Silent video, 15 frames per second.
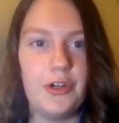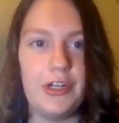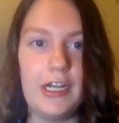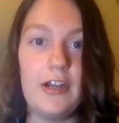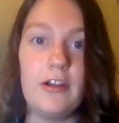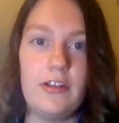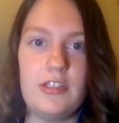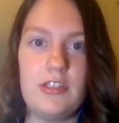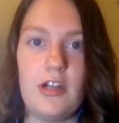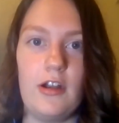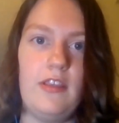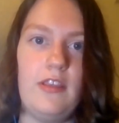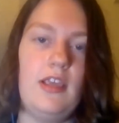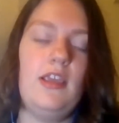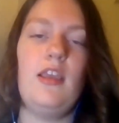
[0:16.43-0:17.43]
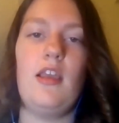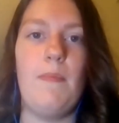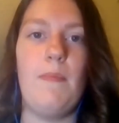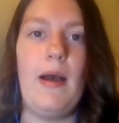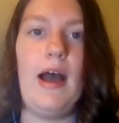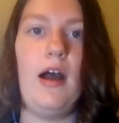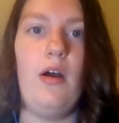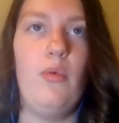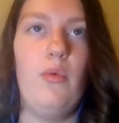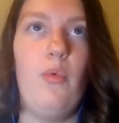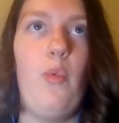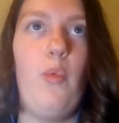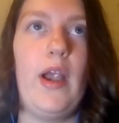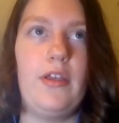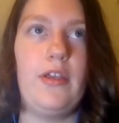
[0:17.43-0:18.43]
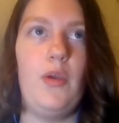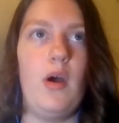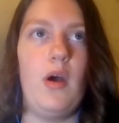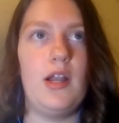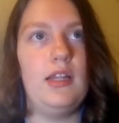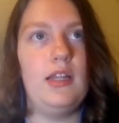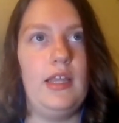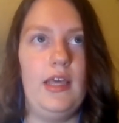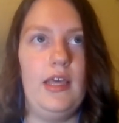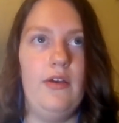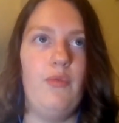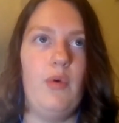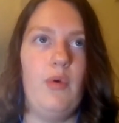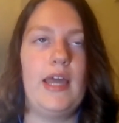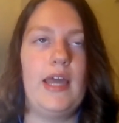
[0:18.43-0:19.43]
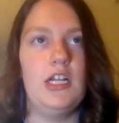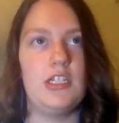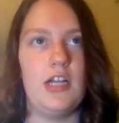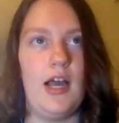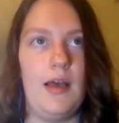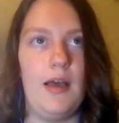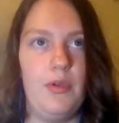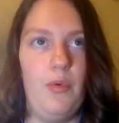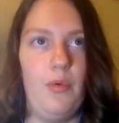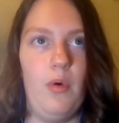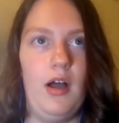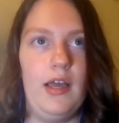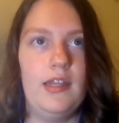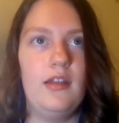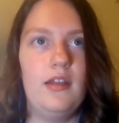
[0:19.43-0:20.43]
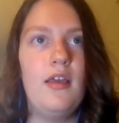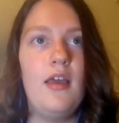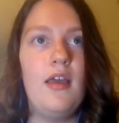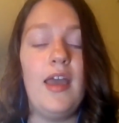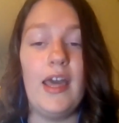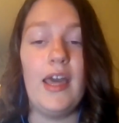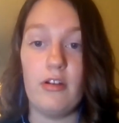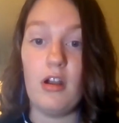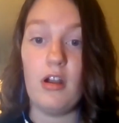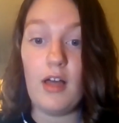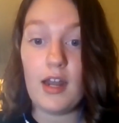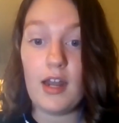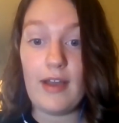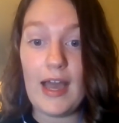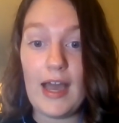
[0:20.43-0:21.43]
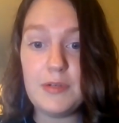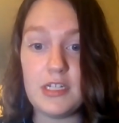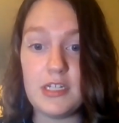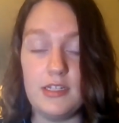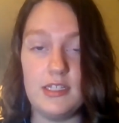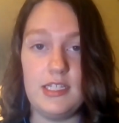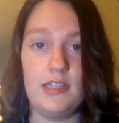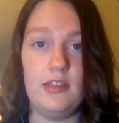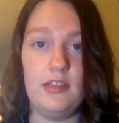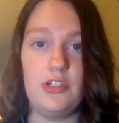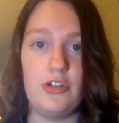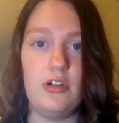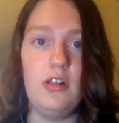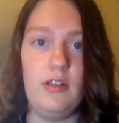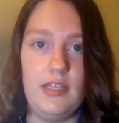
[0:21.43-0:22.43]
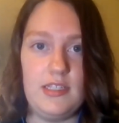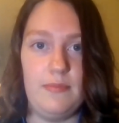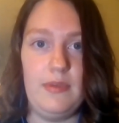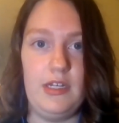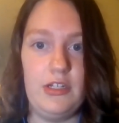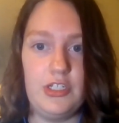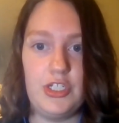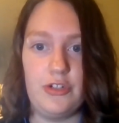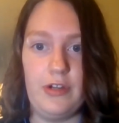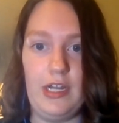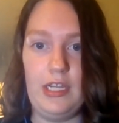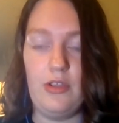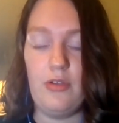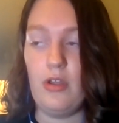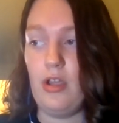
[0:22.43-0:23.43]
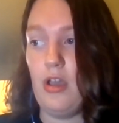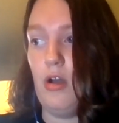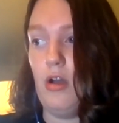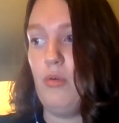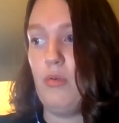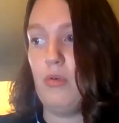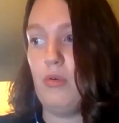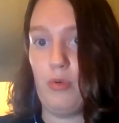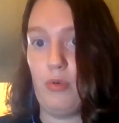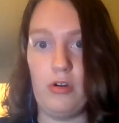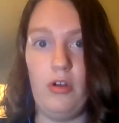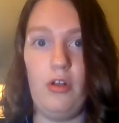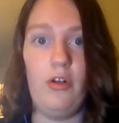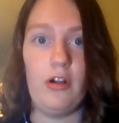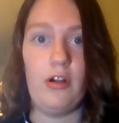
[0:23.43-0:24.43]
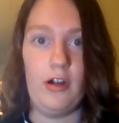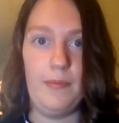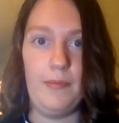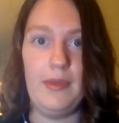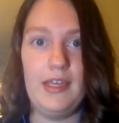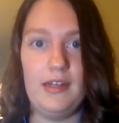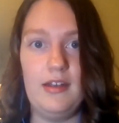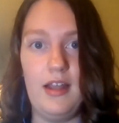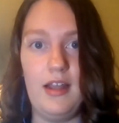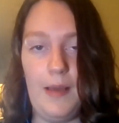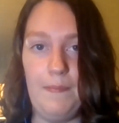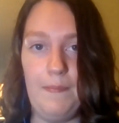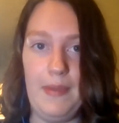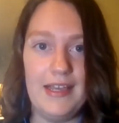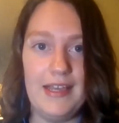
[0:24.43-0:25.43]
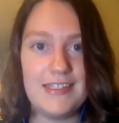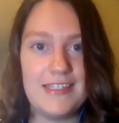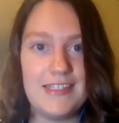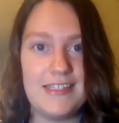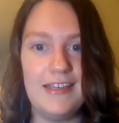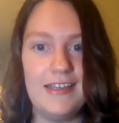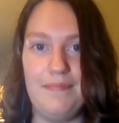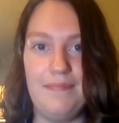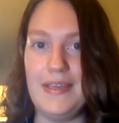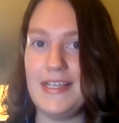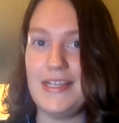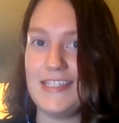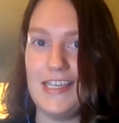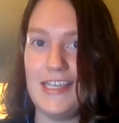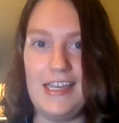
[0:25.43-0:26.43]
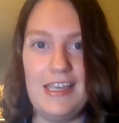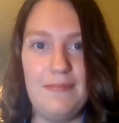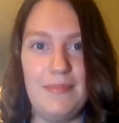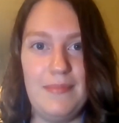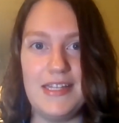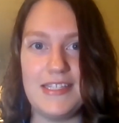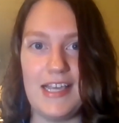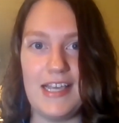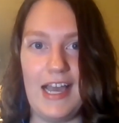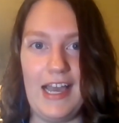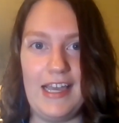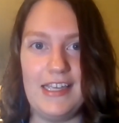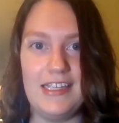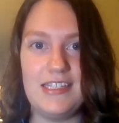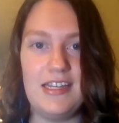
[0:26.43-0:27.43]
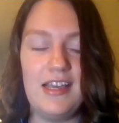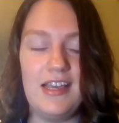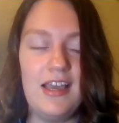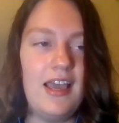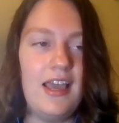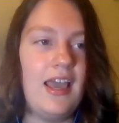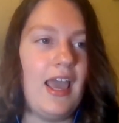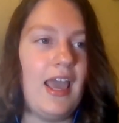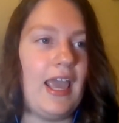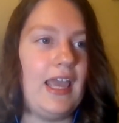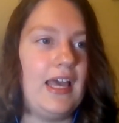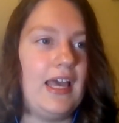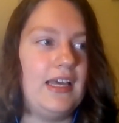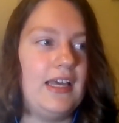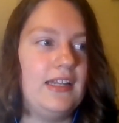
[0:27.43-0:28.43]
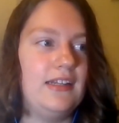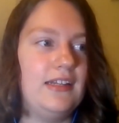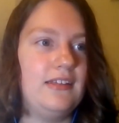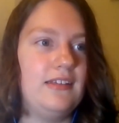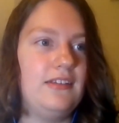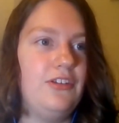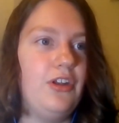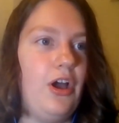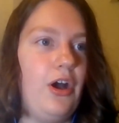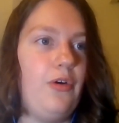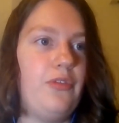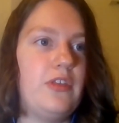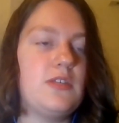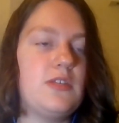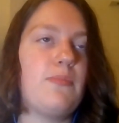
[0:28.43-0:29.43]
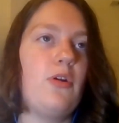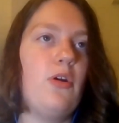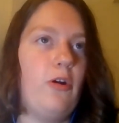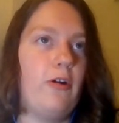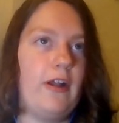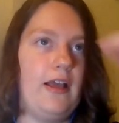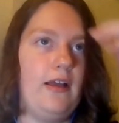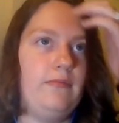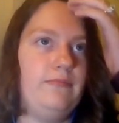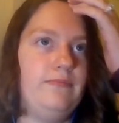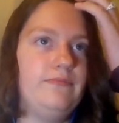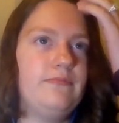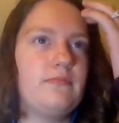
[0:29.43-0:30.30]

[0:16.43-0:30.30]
year, you start thinking about where you want to live, what kind of job you want, and there are a lot of options in the journalism industry. You can go rural, urban, a mix, big city, mid sized. And, you know, this program